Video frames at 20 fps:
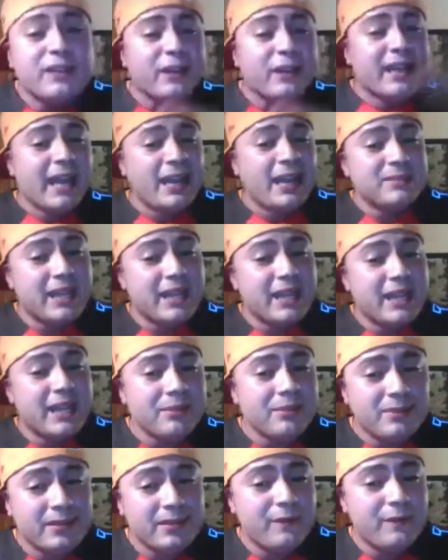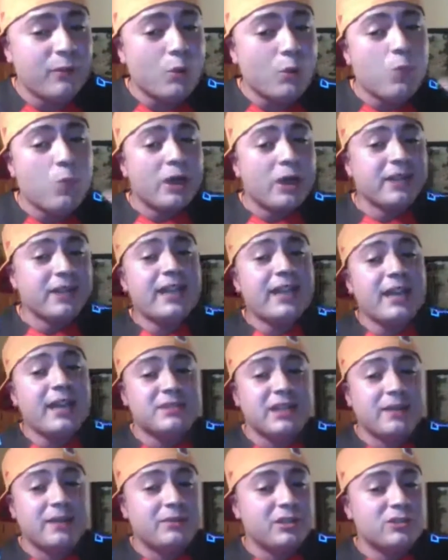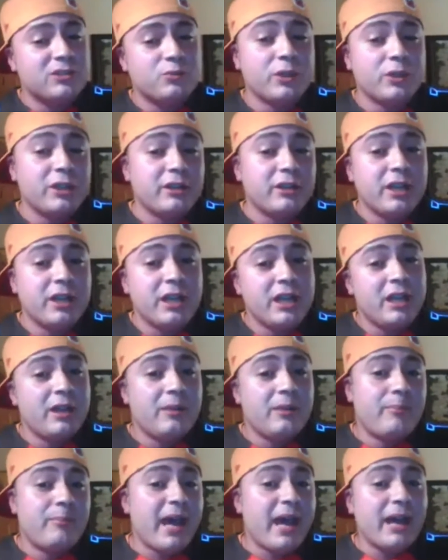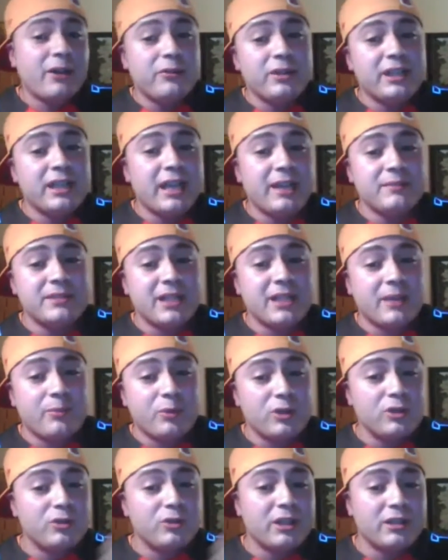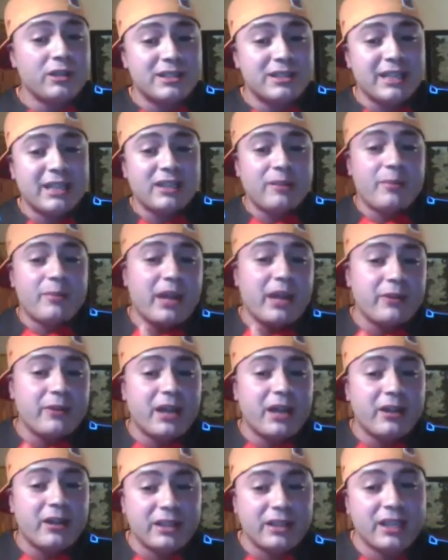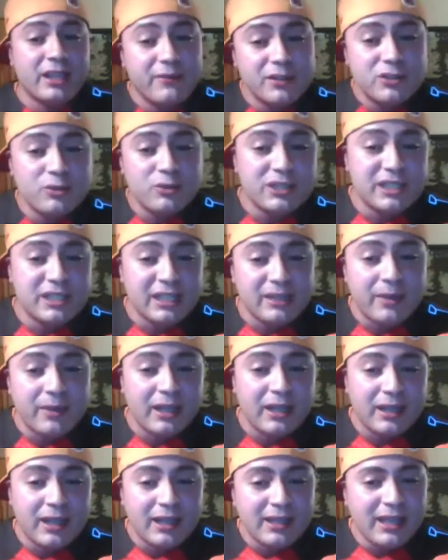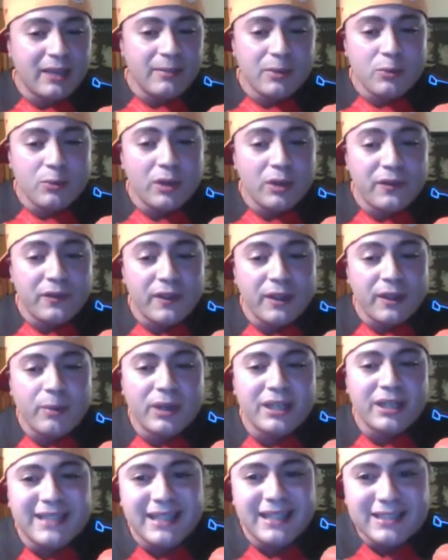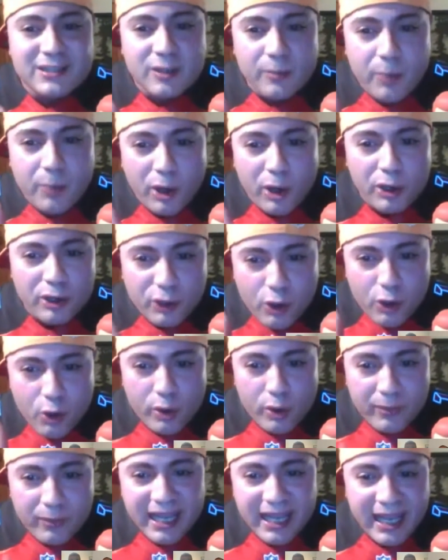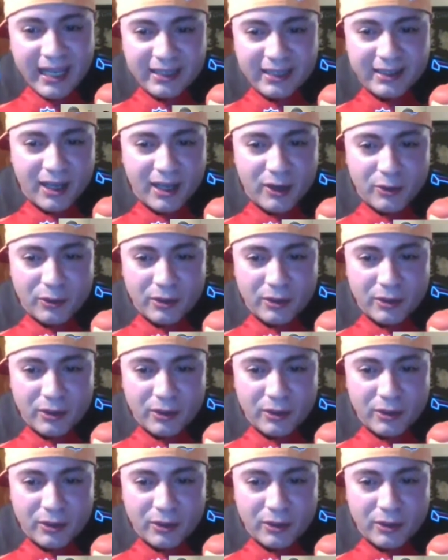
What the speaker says: a different game type, if it were one game type, this weird battery game type where you can take the battery out and then give it to a teammate, that'd be one thing. But it's the part of the core mechanic now.